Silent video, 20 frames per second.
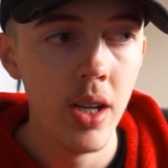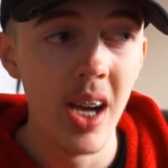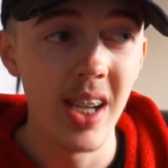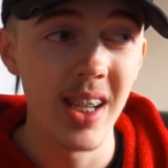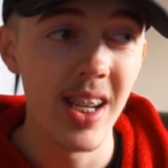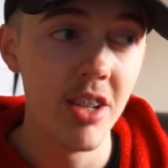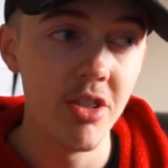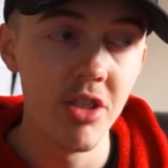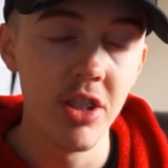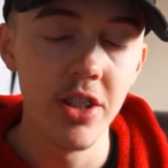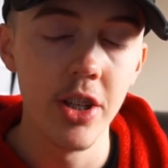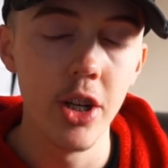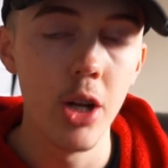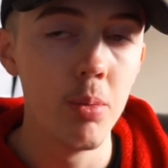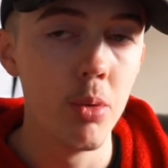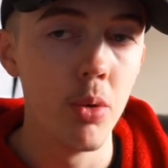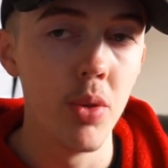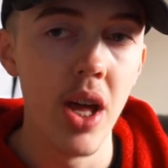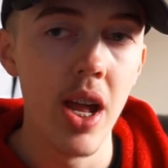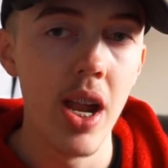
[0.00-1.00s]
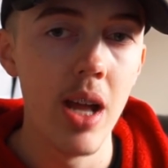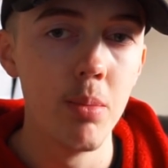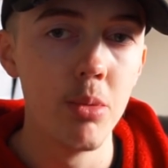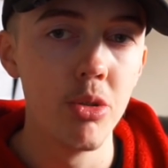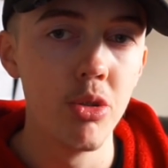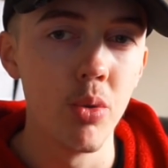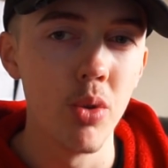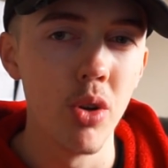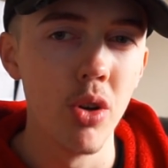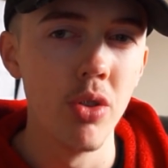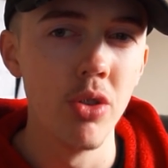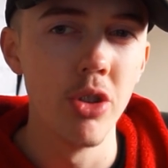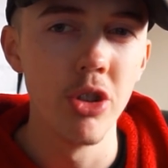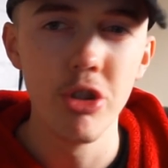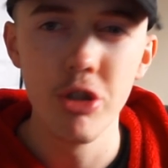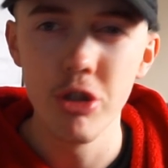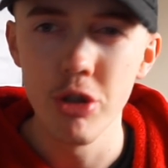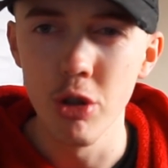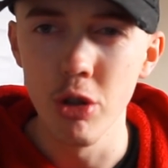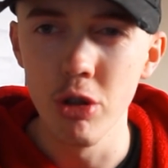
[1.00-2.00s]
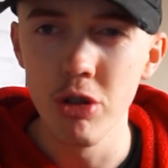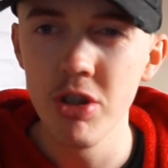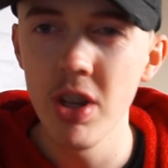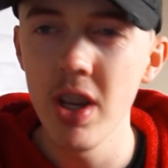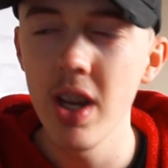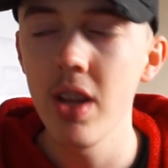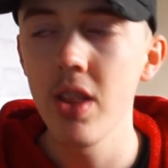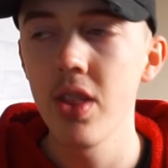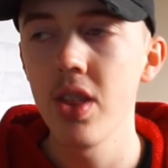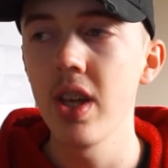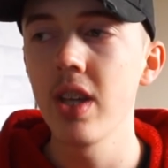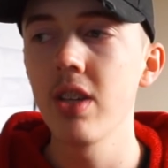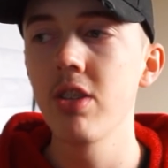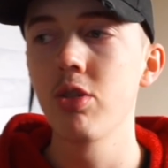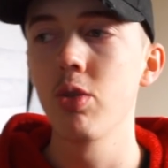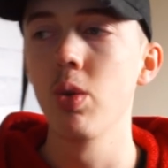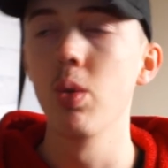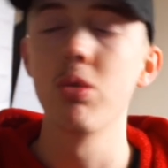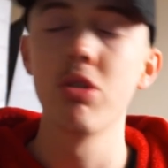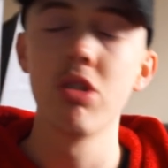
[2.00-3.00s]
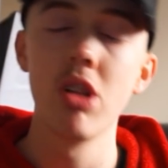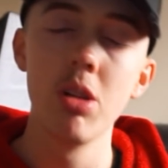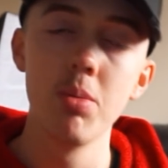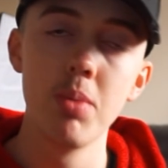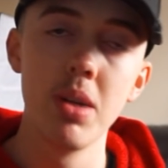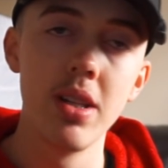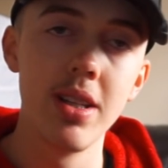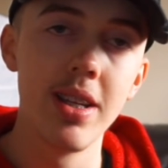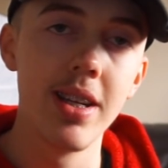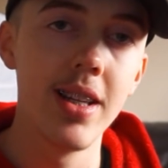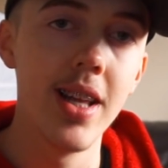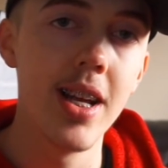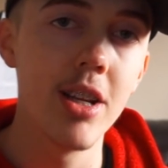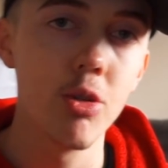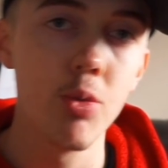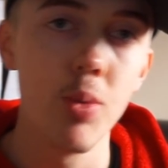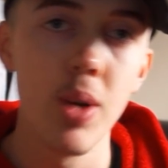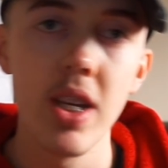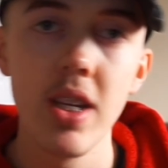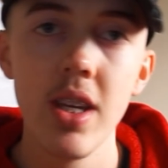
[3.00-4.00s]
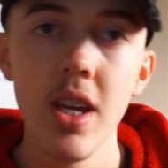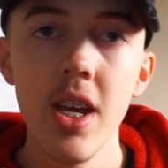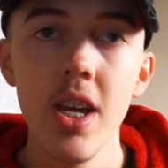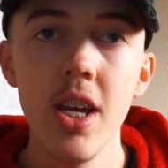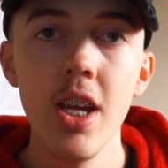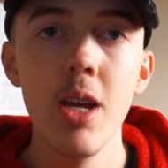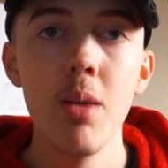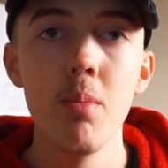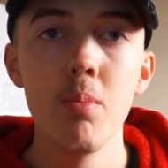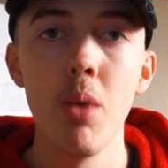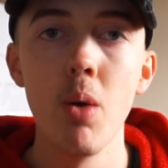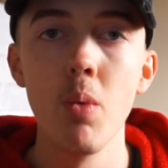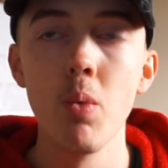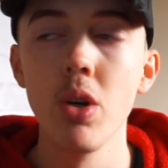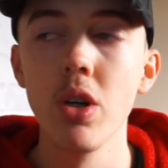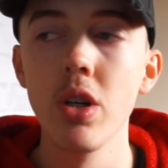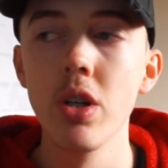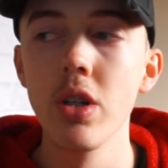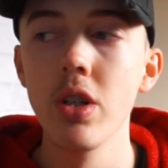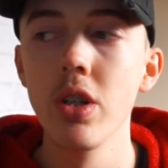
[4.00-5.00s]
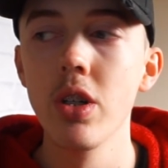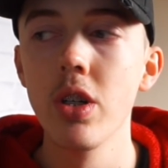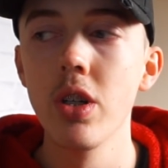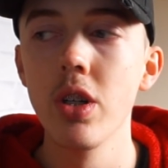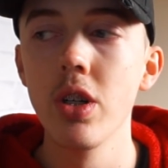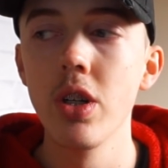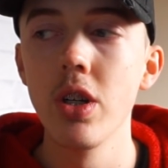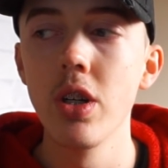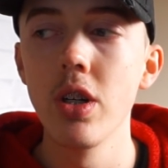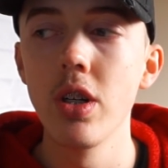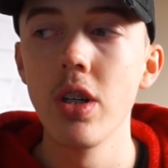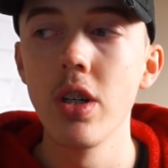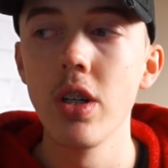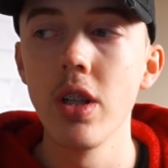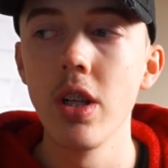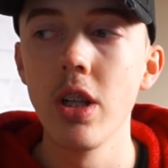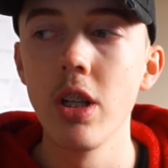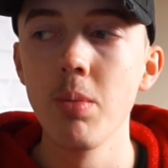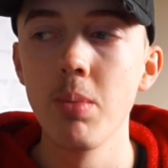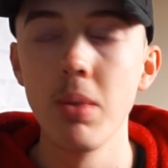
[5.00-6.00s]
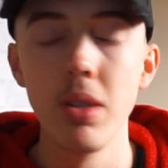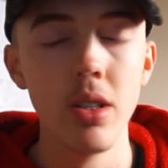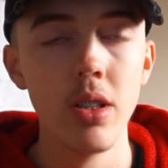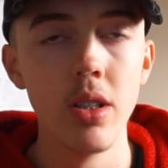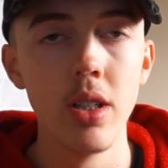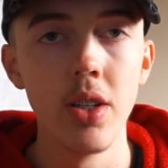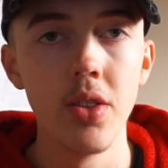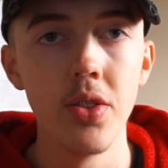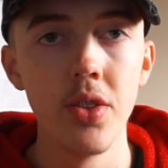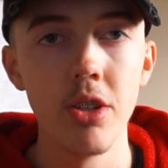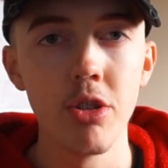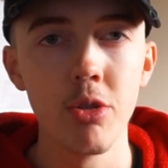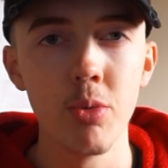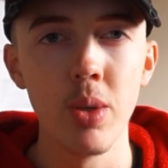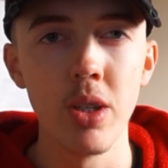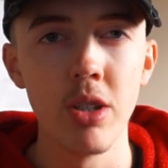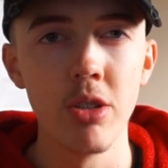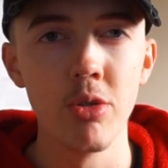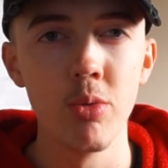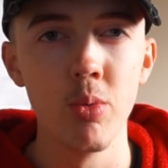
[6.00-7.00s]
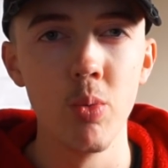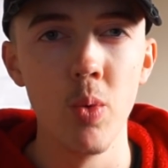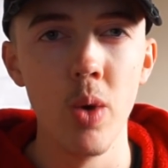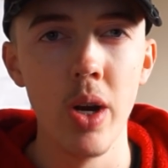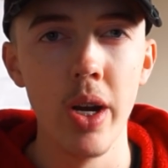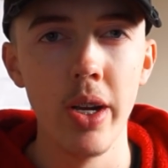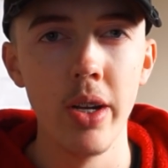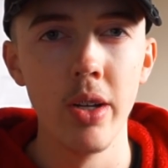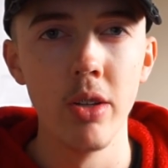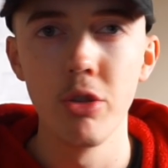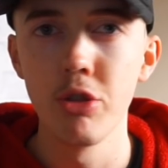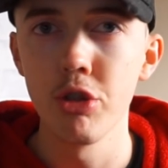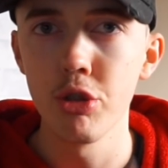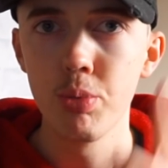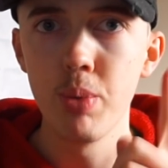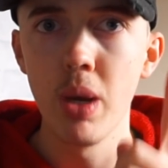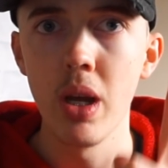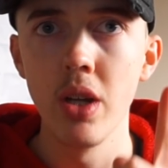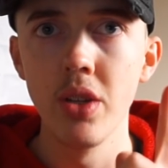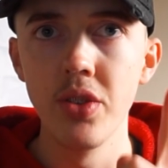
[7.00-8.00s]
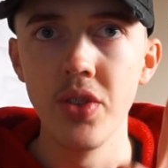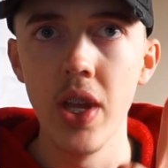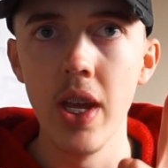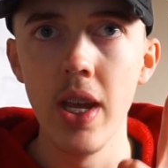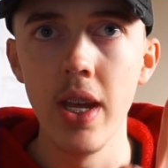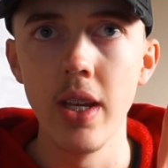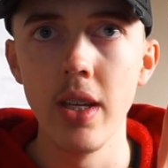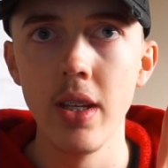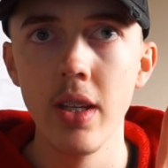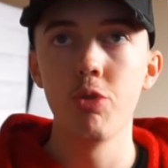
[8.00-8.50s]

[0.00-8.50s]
I guess I did upload that episode on the Tuesday, I think, so it was a little bit late last week, but we're a little bit late this week as well, just by a day.